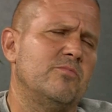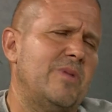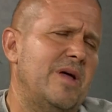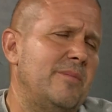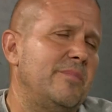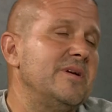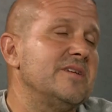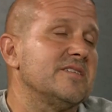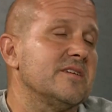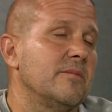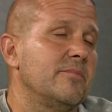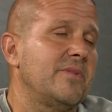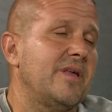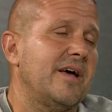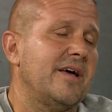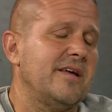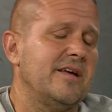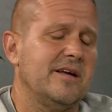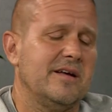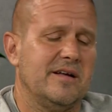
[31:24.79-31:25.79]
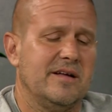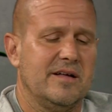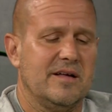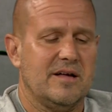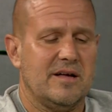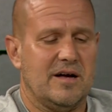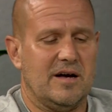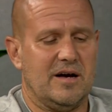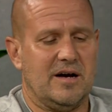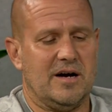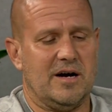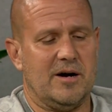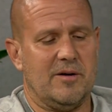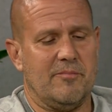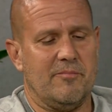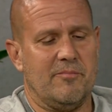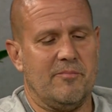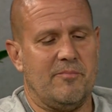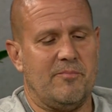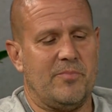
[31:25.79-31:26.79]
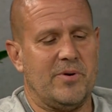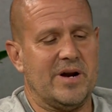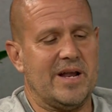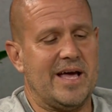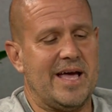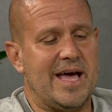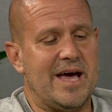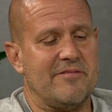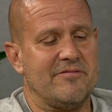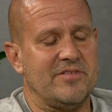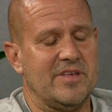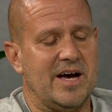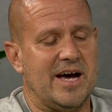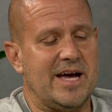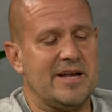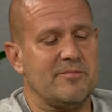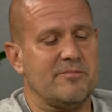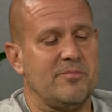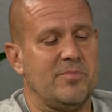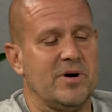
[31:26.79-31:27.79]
Maybe someday um, but I have not.